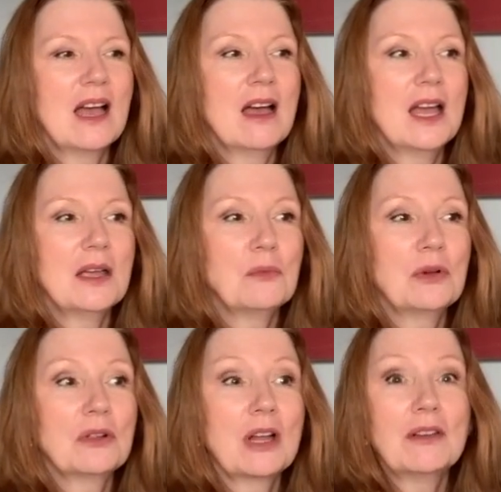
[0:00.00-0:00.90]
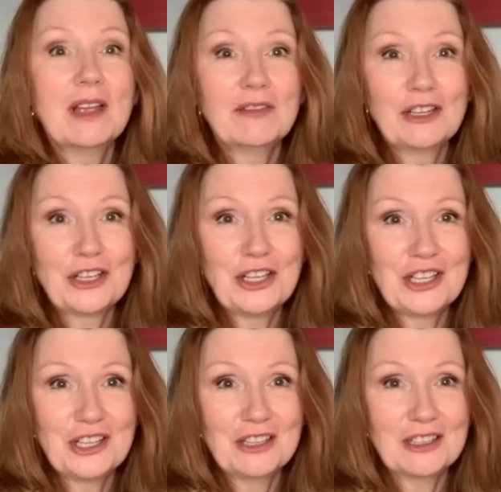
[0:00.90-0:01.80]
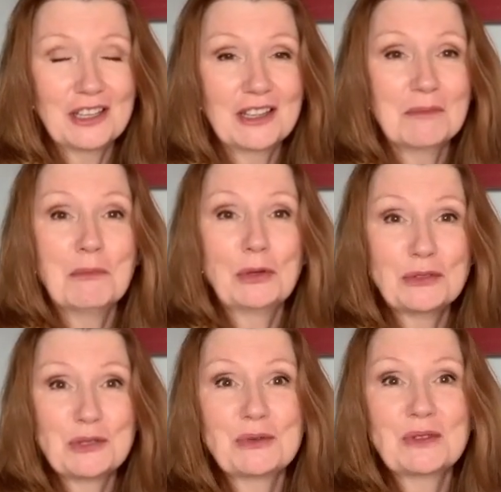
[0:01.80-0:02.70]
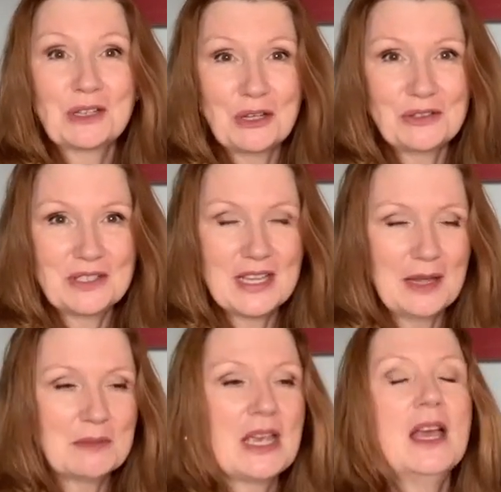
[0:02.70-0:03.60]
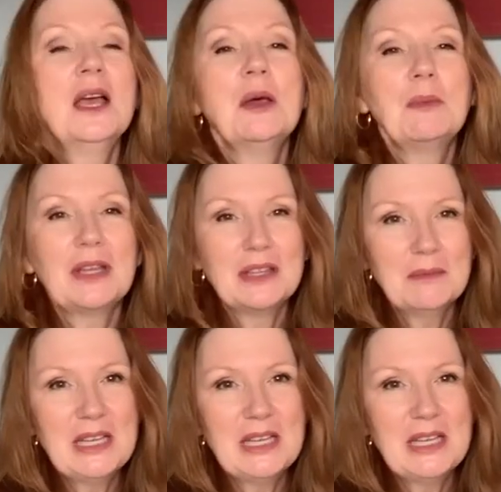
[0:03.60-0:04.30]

I will go and have a look at her module concept. But in the